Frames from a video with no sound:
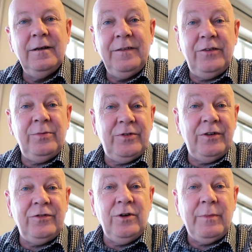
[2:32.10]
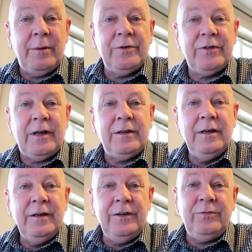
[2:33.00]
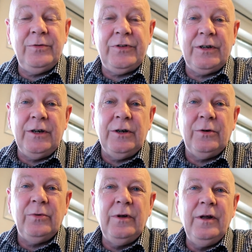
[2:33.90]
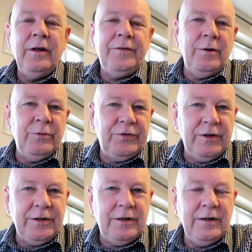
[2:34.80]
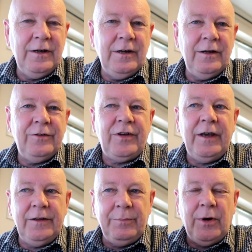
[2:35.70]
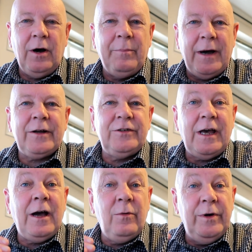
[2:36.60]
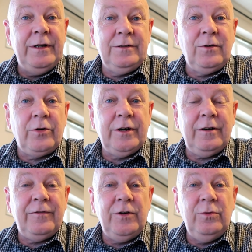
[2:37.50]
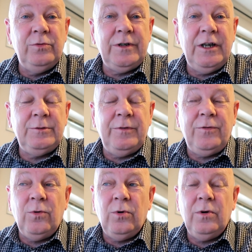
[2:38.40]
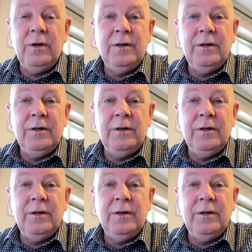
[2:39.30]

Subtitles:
This was his new mama-san. This was the girl that was gonna take the bar back to how we got it a few days before,